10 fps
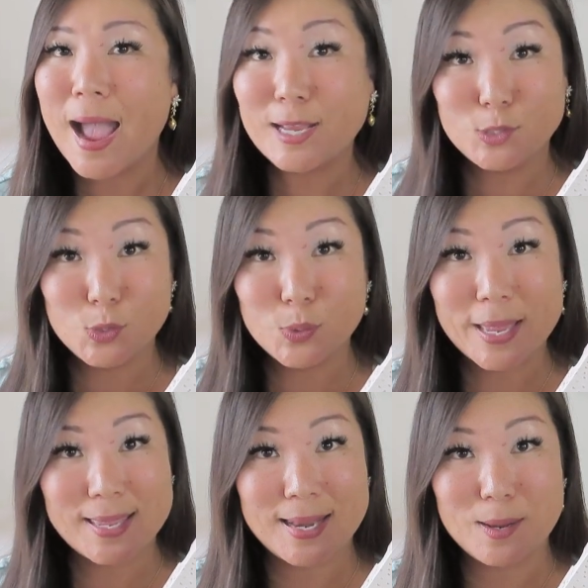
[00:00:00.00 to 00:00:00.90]
I do
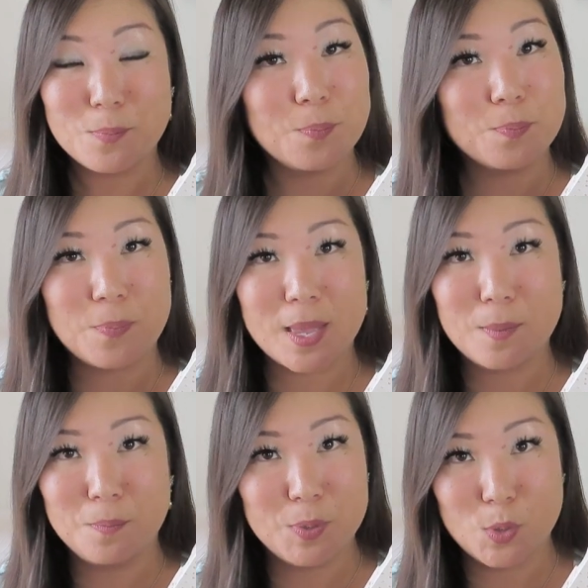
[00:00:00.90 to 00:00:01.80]
like getting
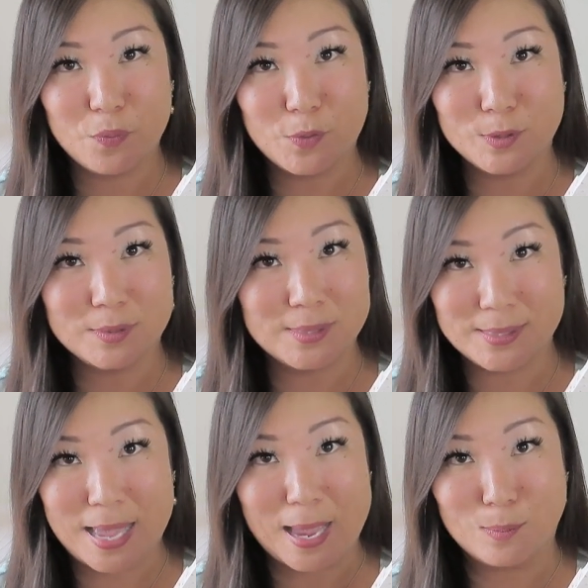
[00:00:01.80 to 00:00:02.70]
big, beautiful
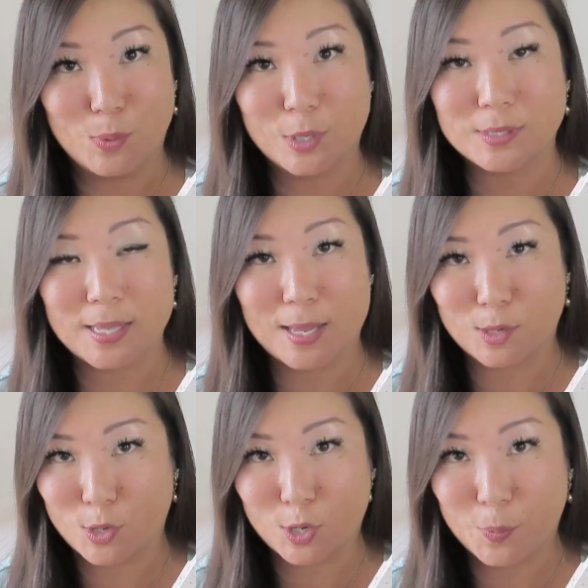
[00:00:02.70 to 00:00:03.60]
design books
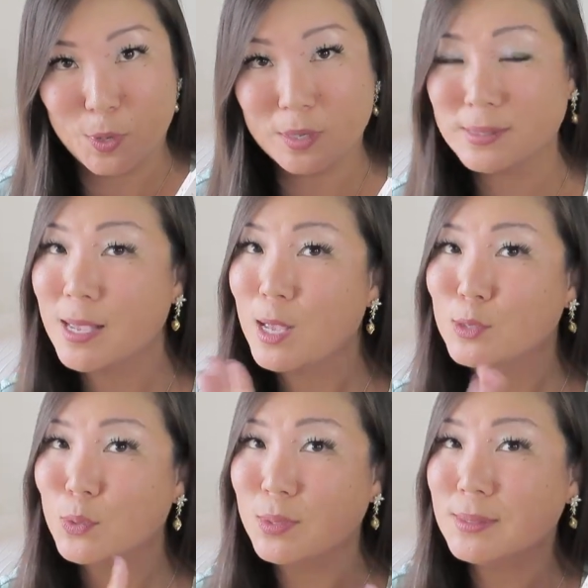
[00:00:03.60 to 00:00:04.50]
and cookbooks.
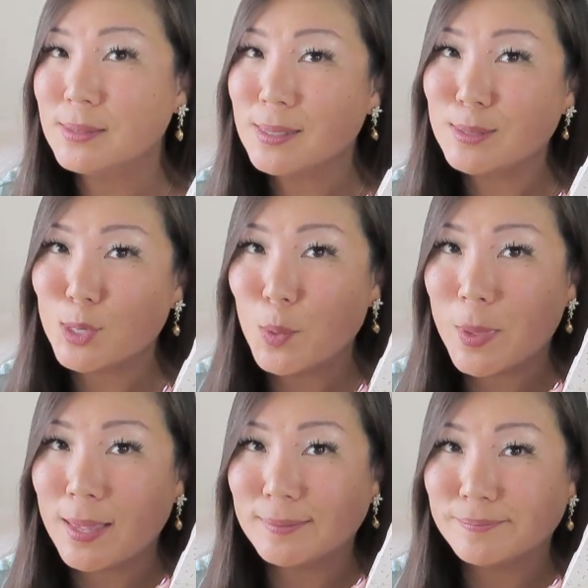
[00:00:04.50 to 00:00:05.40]
So this is a little
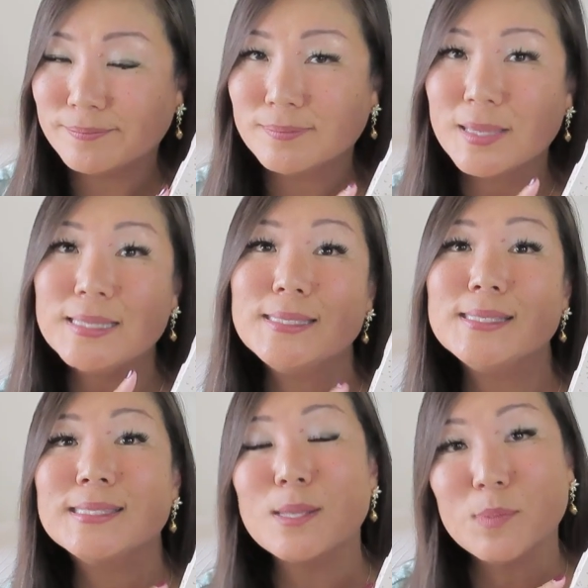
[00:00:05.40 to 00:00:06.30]
bit, this
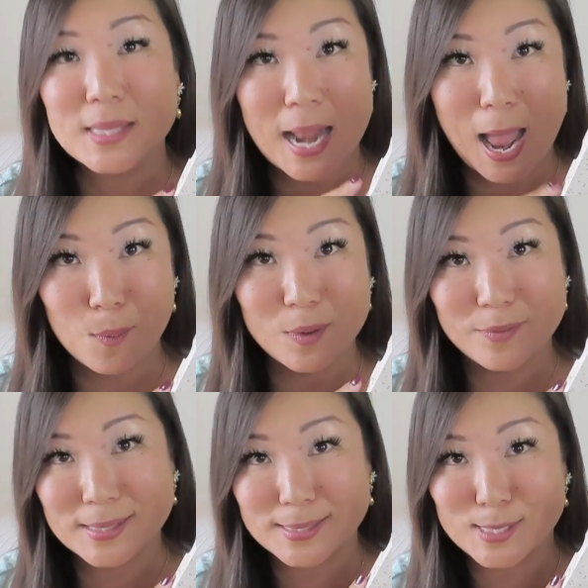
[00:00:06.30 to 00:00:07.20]
isn't something that I would
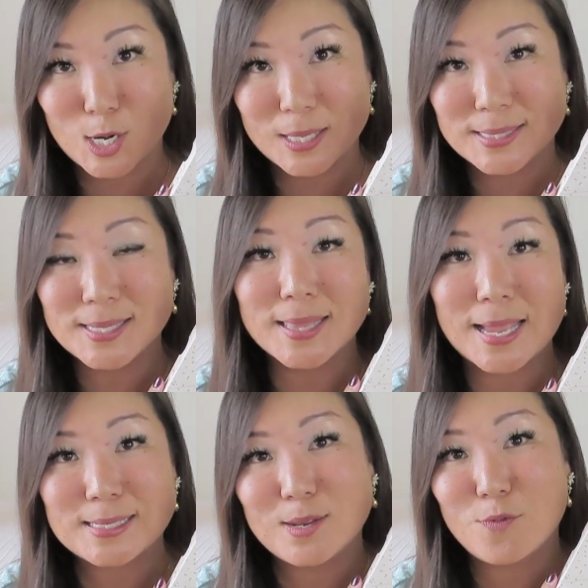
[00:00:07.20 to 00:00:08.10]
have necessarily
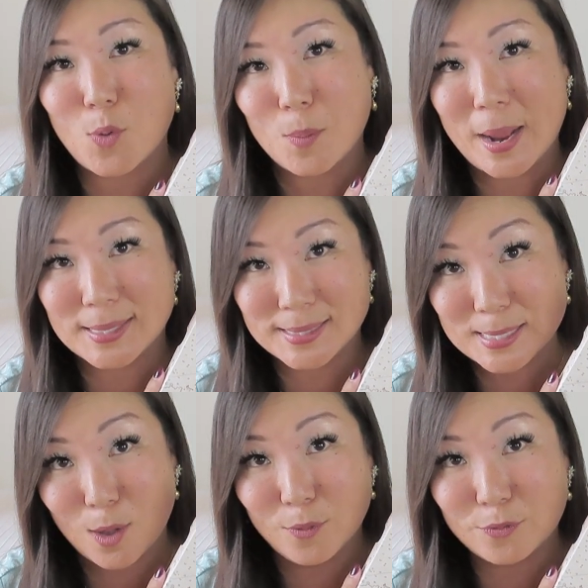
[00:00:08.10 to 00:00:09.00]
selected for
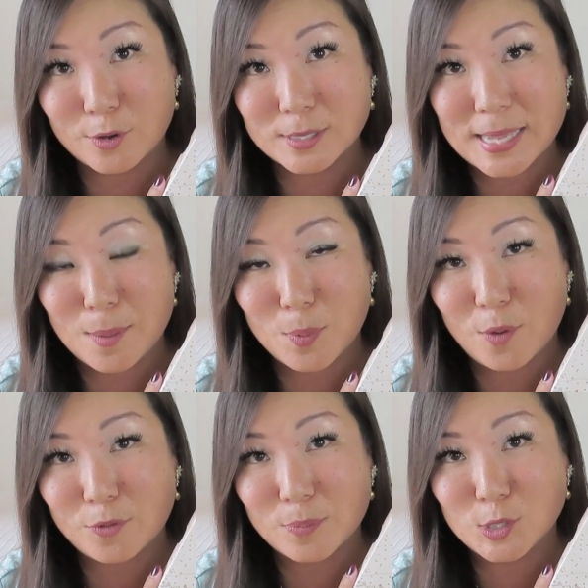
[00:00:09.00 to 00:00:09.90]
myself, for
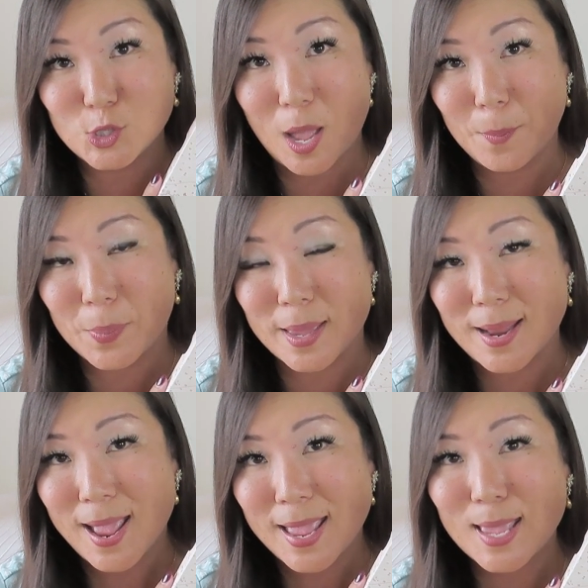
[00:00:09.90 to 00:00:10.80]
example, from the shop,
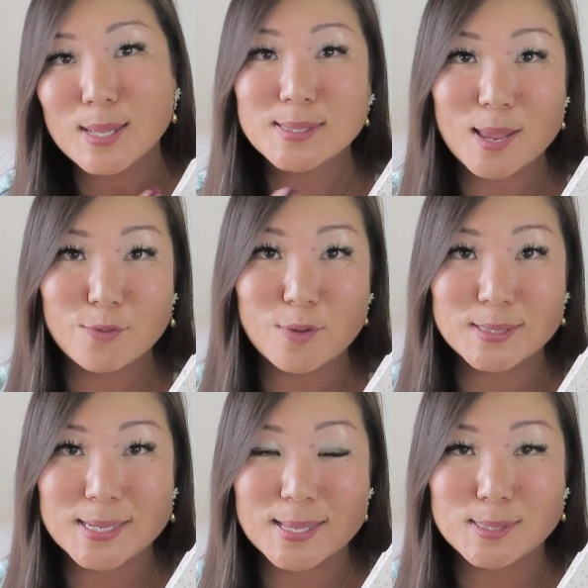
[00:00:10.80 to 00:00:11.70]
but it is kind of
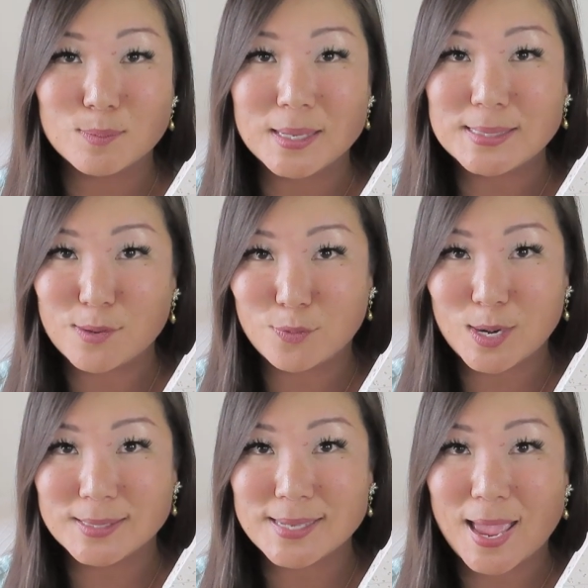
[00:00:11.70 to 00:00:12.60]
fun to get something
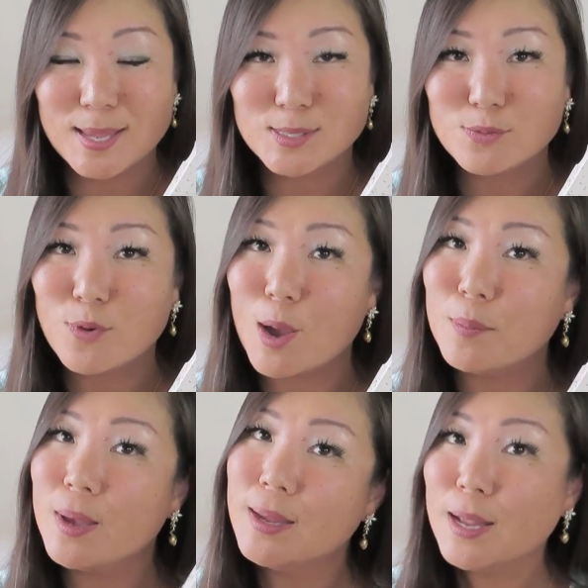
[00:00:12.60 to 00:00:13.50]
different and
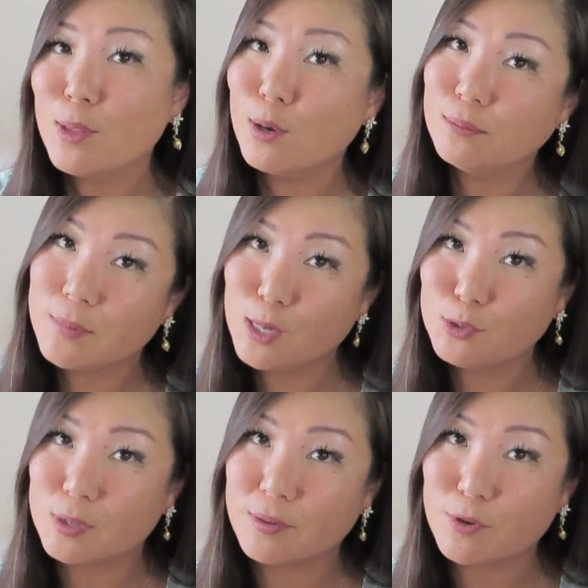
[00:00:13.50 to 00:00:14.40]
from another
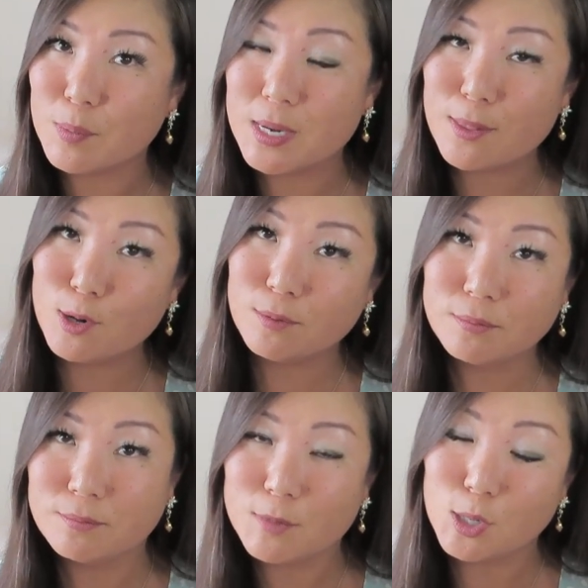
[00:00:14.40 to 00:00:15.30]
country, from another
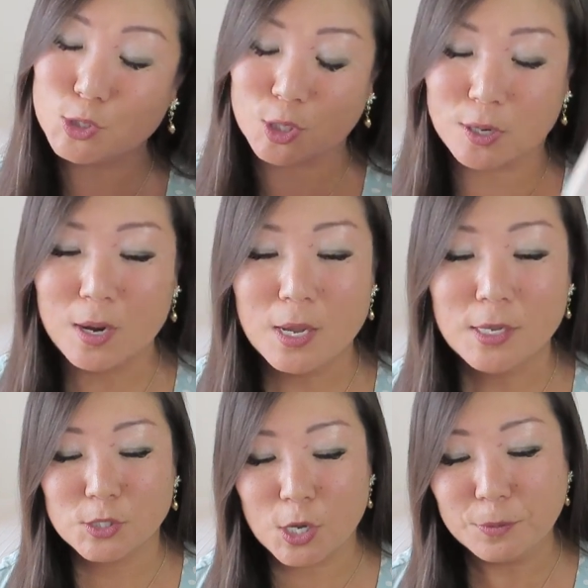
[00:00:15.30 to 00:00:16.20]
culture.
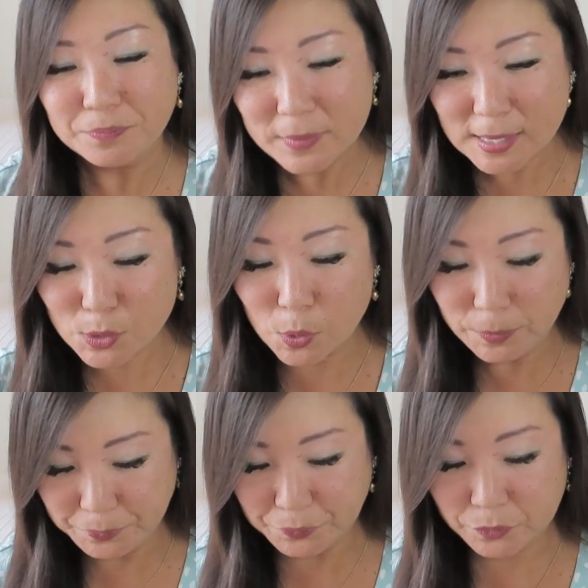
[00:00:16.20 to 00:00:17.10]
So that's cool.